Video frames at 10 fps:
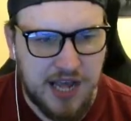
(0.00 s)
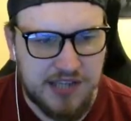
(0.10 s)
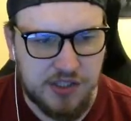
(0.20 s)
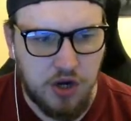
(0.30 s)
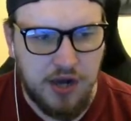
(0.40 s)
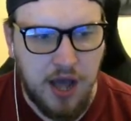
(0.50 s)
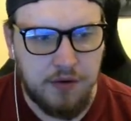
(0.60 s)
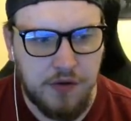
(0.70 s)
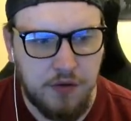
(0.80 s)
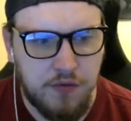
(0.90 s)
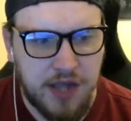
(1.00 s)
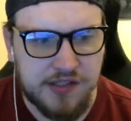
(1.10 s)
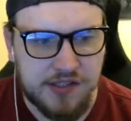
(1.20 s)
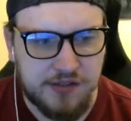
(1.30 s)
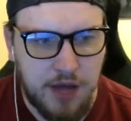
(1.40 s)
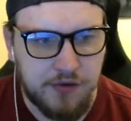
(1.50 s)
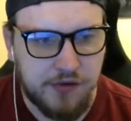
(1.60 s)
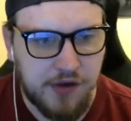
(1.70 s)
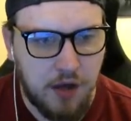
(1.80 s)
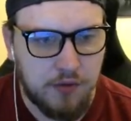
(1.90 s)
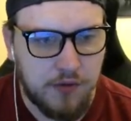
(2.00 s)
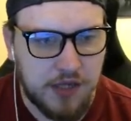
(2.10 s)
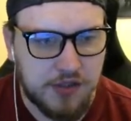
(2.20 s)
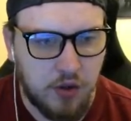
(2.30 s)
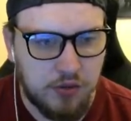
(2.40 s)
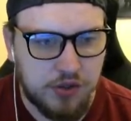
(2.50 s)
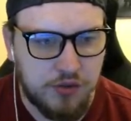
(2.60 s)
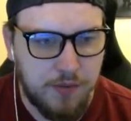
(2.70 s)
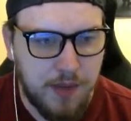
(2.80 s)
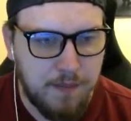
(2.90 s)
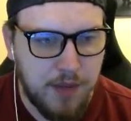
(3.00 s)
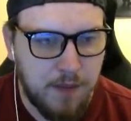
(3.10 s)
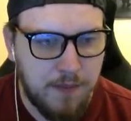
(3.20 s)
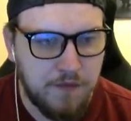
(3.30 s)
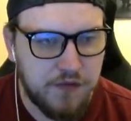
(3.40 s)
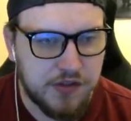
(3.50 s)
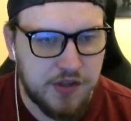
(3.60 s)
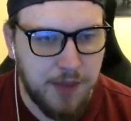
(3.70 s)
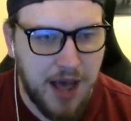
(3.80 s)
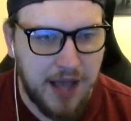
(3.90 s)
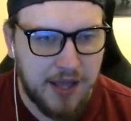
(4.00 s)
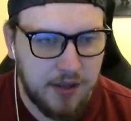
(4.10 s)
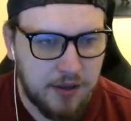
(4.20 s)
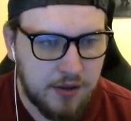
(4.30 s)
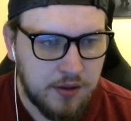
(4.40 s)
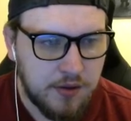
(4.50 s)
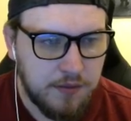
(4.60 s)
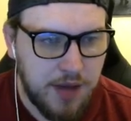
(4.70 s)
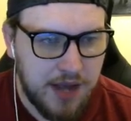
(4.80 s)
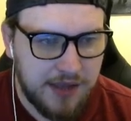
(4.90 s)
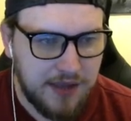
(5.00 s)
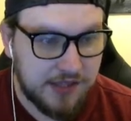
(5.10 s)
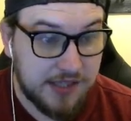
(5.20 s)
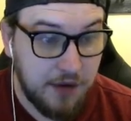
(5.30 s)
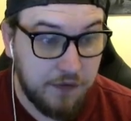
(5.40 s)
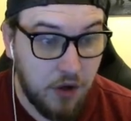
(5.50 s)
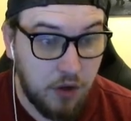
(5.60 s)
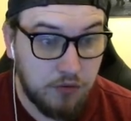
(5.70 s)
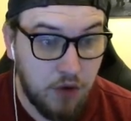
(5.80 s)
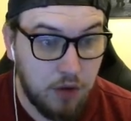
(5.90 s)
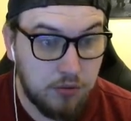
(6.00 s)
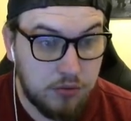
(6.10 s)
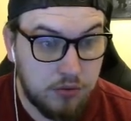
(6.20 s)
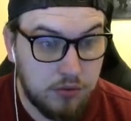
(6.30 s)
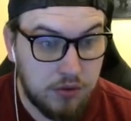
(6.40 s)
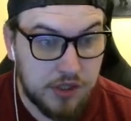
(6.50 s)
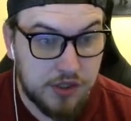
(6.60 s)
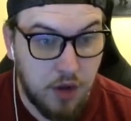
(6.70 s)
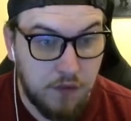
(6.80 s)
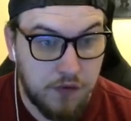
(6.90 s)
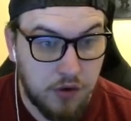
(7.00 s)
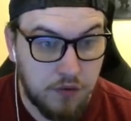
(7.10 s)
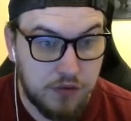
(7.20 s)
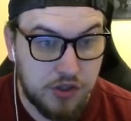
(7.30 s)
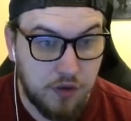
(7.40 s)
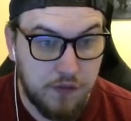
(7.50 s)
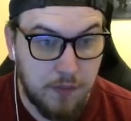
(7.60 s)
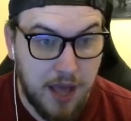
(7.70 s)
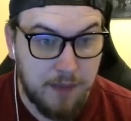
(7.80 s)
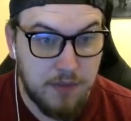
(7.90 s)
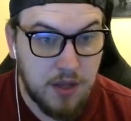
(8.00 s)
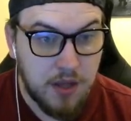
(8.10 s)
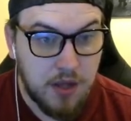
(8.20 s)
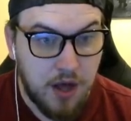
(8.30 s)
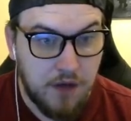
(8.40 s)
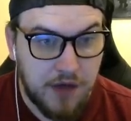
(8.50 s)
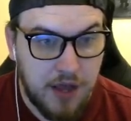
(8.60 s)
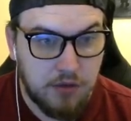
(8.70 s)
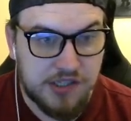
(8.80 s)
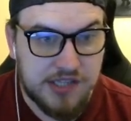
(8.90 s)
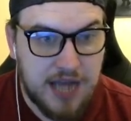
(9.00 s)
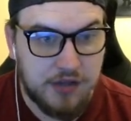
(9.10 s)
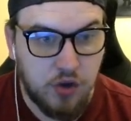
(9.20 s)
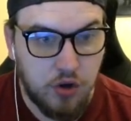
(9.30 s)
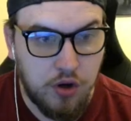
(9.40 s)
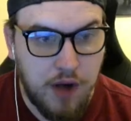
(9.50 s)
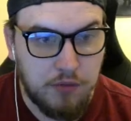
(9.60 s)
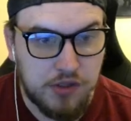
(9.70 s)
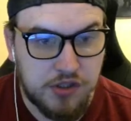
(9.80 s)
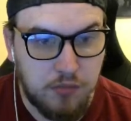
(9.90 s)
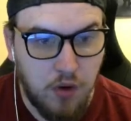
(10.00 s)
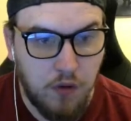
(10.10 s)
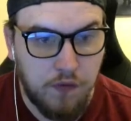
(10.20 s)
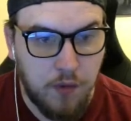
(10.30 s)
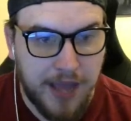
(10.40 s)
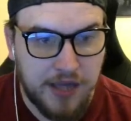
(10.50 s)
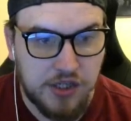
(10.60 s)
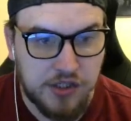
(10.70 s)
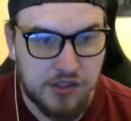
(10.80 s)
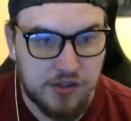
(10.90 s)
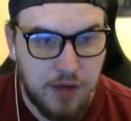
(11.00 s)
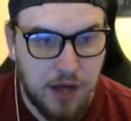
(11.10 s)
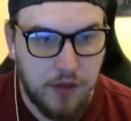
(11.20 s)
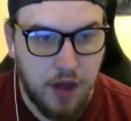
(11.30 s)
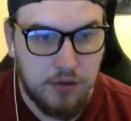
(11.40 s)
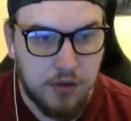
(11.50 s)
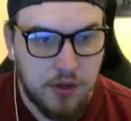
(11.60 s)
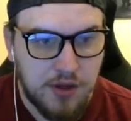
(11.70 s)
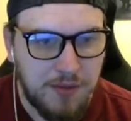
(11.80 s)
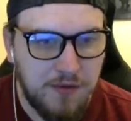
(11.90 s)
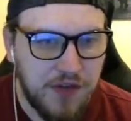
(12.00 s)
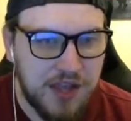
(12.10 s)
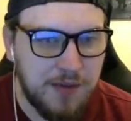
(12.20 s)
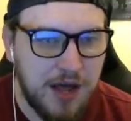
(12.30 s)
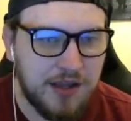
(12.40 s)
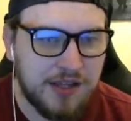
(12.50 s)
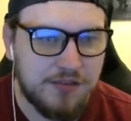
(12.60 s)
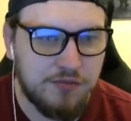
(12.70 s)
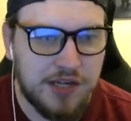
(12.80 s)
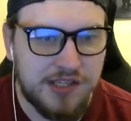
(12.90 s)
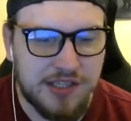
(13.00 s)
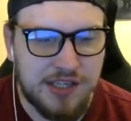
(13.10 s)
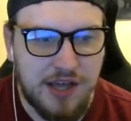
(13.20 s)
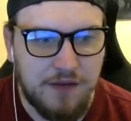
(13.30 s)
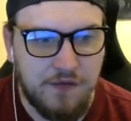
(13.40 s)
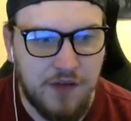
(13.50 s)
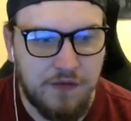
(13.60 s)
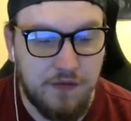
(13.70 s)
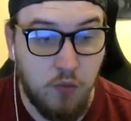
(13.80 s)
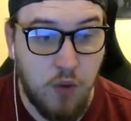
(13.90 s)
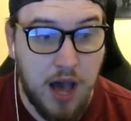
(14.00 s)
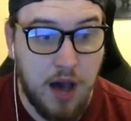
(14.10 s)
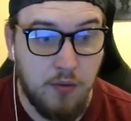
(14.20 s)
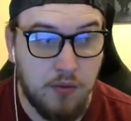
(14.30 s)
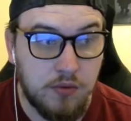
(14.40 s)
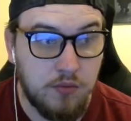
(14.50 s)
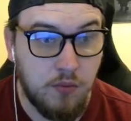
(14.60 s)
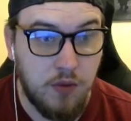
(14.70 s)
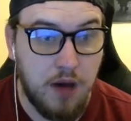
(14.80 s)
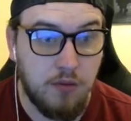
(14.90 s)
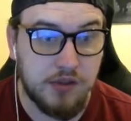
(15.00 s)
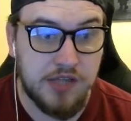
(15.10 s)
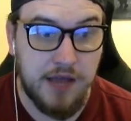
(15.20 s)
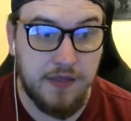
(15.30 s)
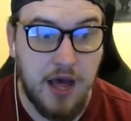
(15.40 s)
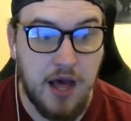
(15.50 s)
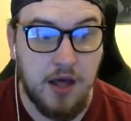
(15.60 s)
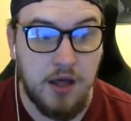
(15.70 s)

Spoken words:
has gone down a few ratings as well, so that's always to remember. Memphis Depay back in that centre-forward role. Let's hope for a good result from him. I think I'm going to start toying around with some more formations as well, though. I've been thinking about this recently, like FIFA. Wow. Wow, we'll take that.